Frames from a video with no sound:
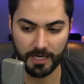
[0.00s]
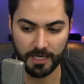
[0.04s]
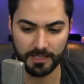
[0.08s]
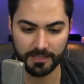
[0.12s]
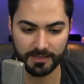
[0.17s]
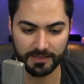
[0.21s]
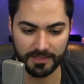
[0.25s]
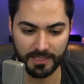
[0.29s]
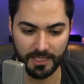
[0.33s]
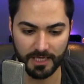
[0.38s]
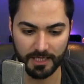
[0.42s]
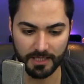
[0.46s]

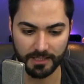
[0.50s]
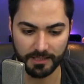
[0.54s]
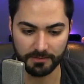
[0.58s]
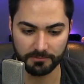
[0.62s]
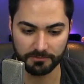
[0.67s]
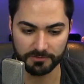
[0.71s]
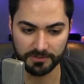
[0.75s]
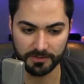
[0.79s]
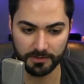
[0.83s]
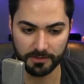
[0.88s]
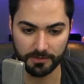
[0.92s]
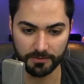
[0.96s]
eye thing, there
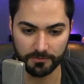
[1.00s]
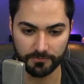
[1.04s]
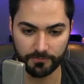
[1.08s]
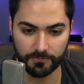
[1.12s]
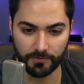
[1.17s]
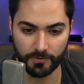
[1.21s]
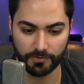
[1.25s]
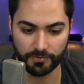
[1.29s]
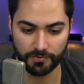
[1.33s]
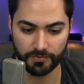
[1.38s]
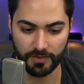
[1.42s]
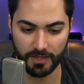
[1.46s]
was a
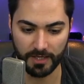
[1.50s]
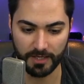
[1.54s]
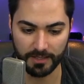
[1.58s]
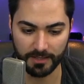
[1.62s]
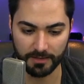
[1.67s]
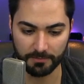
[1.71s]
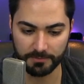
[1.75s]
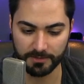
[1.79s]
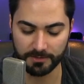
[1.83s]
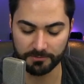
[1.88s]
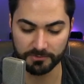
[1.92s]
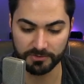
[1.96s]
foot
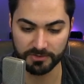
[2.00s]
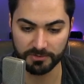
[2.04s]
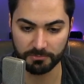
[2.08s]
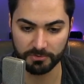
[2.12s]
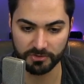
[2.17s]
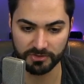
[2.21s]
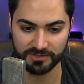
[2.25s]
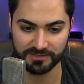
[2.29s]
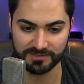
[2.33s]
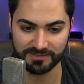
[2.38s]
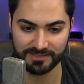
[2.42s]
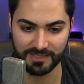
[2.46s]
thing. I mean, it was the
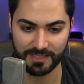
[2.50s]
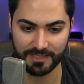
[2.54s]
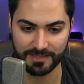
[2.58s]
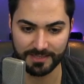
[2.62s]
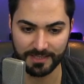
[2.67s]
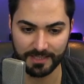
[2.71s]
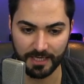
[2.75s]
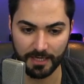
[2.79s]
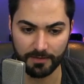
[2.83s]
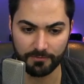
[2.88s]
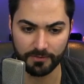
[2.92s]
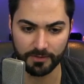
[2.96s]
most insane
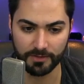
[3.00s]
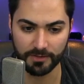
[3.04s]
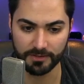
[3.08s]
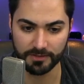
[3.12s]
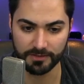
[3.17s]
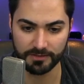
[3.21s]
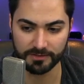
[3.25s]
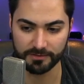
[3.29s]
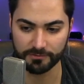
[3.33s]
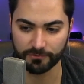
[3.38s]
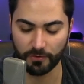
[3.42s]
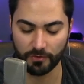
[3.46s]
thing ever.
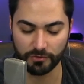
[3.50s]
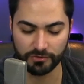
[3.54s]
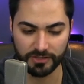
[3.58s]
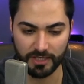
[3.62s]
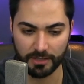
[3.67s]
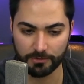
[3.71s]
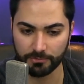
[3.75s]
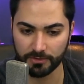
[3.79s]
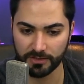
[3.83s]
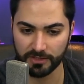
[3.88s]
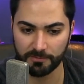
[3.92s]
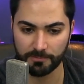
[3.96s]
And these phones
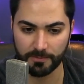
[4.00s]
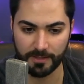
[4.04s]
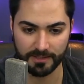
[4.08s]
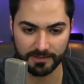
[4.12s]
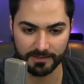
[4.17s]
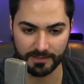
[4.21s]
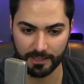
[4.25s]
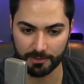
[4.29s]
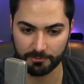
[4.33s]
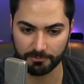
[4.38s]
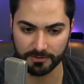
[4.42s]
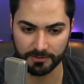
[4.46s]
got really
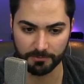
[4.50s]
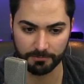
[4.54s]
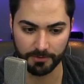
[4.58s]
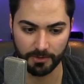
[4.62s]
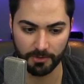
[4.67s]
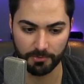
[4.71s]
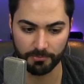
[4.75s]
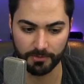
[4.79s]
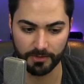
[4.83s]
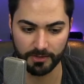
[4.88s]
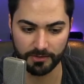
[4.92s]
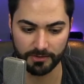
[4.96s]
bogged down with the
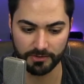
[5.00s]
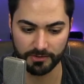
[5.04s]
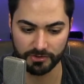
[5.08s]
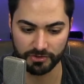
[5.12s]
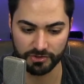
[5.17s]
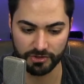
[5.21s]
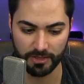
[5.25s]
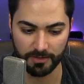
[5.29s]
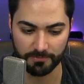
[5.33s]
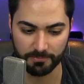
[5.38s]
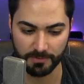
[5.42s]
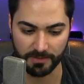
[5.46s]
bloatware and the
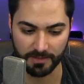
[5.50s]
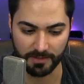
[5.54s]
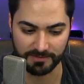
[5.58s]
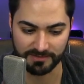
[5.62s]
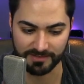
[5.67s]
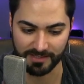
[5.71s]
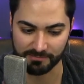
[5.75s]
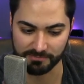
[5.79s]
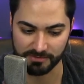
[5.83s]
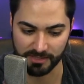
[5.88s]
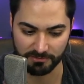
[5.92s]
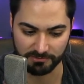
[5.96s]
software that
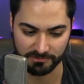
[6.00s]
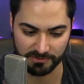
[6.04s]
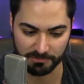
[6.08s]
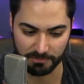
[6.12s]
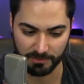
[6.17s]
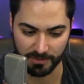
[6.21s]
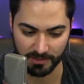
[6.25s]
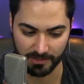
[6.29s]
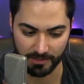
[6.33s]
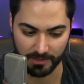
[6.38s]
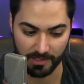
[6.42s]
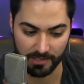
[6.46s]
Samsung was
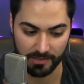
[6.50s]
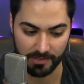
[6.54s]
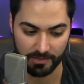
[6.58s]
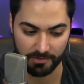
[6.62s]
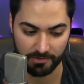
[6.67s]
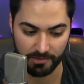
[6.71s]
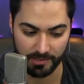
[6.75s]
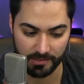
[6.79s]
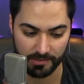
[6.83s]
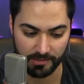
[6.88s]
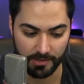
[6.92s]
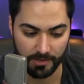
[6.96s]
putting on
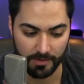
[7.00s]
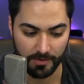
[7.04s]
there. And